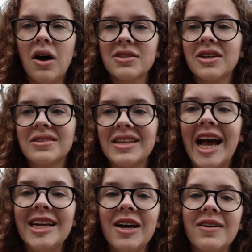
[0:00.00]
Also,
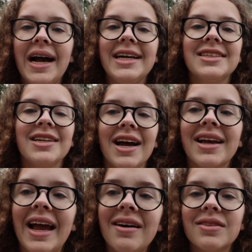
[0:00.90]
side note, I did
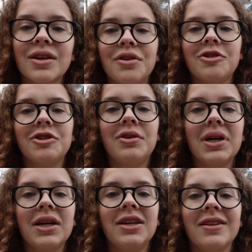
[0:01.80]
not count the canola
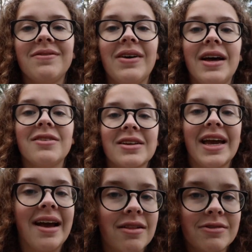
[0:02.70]
oil in the final
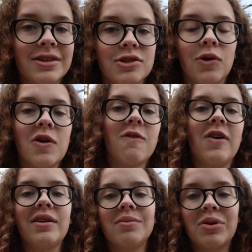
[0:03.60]
calories or the
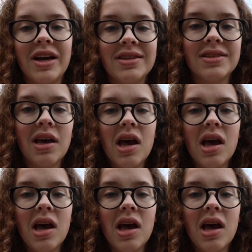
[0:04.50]
final price